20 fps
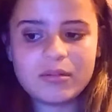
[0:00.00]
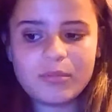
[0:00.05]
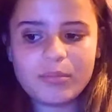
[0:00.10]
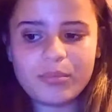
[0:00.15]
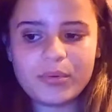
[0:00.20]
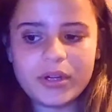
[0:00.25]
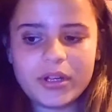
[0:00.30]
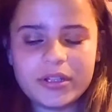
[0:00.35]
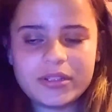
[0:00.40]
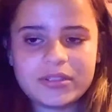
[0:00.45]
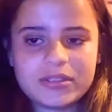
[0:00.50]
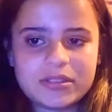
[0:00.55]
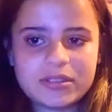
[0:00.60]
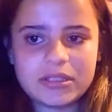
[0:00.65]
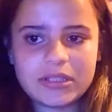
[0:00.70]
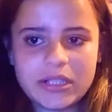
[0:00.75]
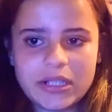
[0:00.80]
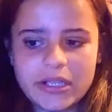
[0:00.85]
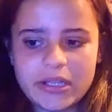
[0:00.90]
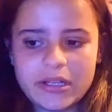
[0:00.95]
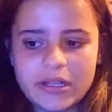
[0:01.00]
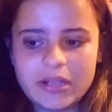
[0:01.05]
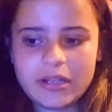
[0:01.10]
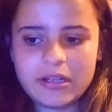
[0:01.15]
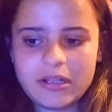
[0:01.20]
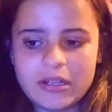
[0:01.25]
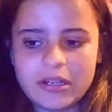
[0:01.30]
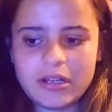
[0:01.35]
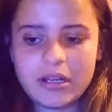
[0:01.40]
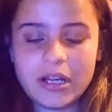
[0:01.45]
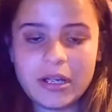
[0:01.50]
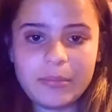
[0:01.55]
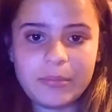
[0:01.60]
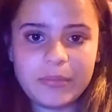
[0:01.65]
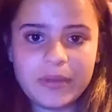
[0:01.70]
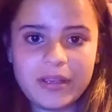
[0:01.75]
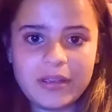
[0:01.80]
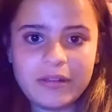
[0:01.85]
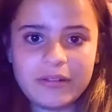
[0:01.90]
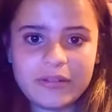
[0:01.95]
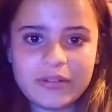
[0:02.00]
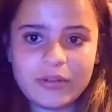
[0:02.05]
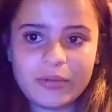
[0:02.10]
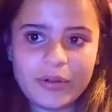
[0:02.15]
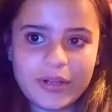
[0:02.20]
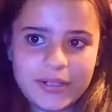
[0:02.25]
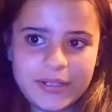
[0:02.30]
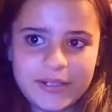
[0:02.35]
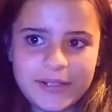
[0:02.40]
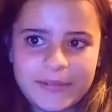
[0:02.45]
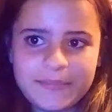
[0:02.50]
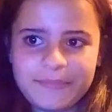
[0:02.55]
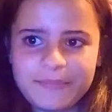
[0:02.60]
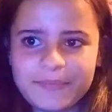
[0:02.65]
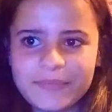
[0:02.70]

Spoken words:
but I'm me, so I did it.